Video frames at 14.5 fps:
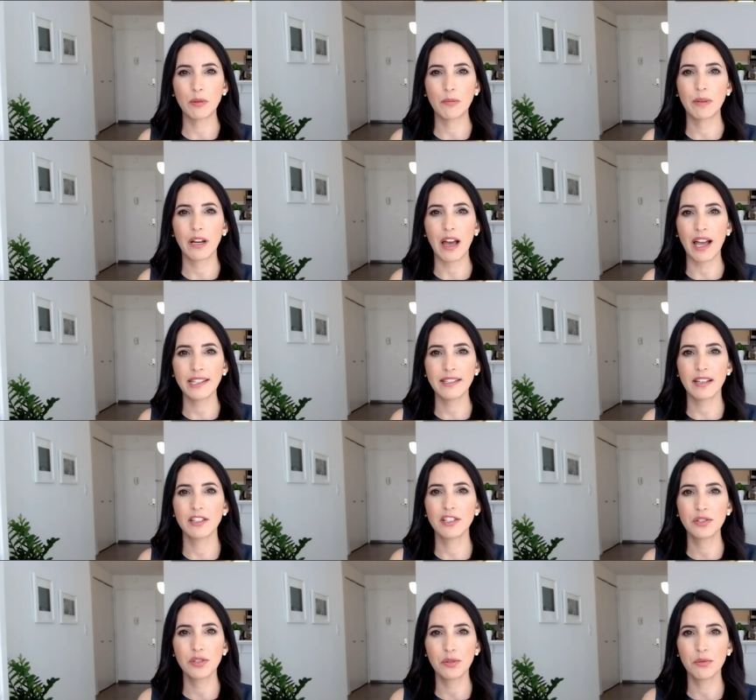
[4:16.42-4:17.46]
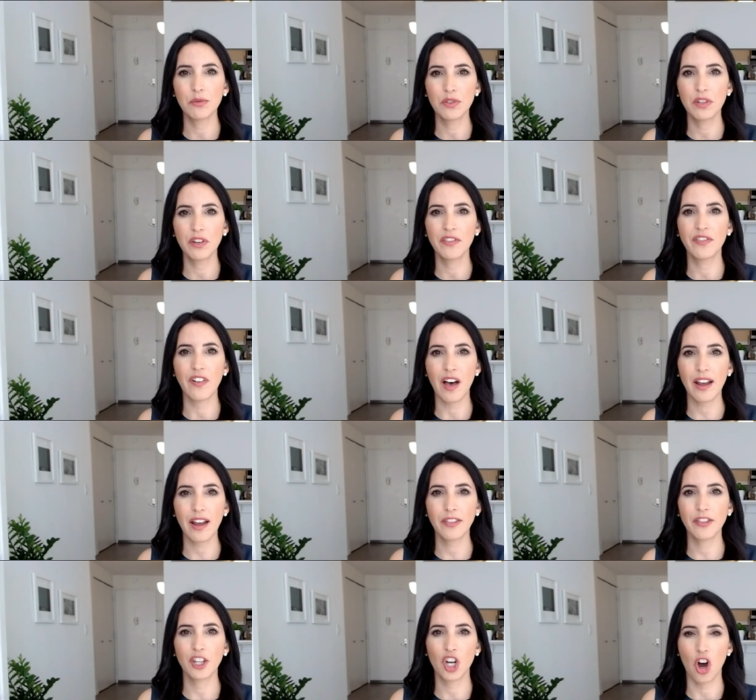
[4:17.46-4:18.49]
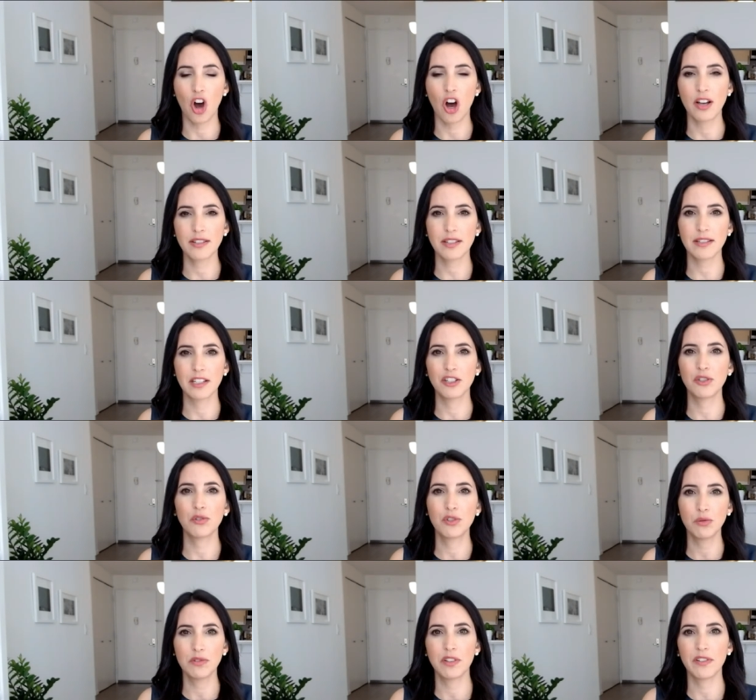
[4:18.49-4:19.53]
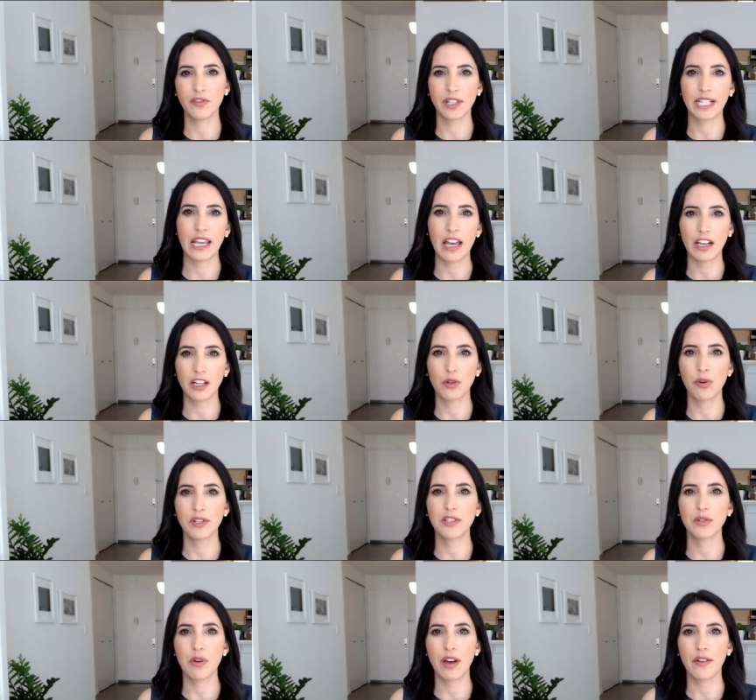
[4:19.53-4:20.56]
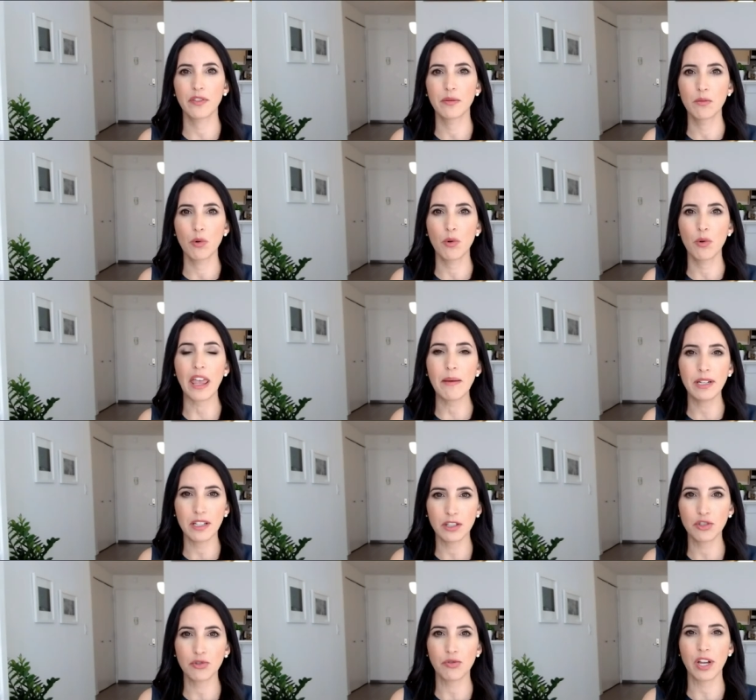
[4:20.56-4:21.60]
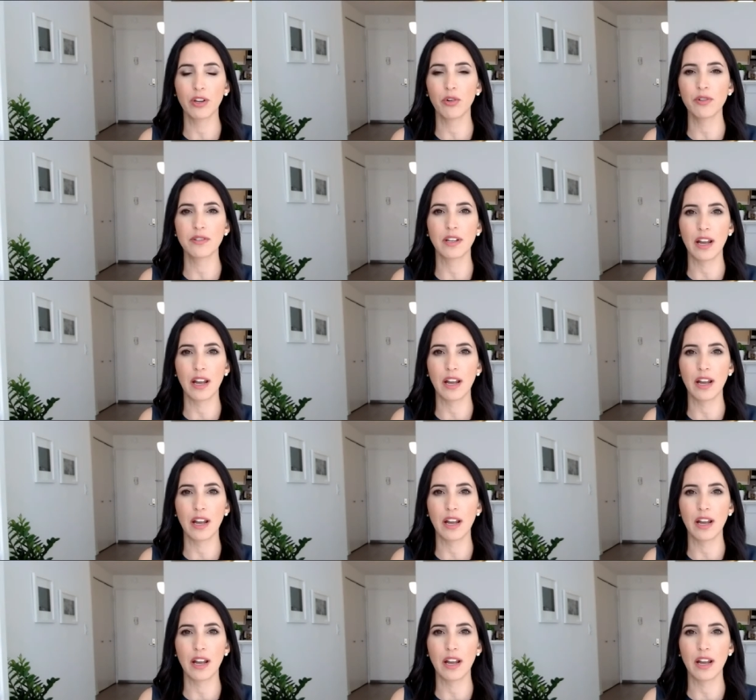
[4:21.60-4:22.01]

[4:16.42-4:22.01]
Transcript: but I tend to divide the causes into two different categories. You have the more imminent triggers that